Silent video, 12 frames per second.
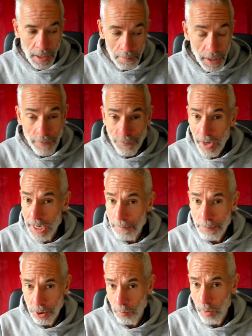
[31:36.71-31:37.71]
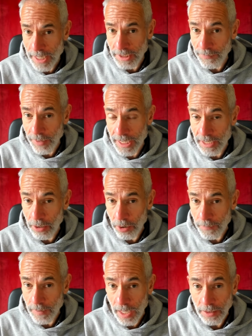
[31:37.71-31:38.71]
but I find I put on weight if I eat a
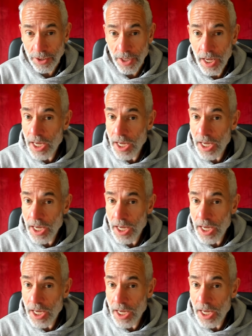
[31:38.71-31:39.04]
lot of nuts.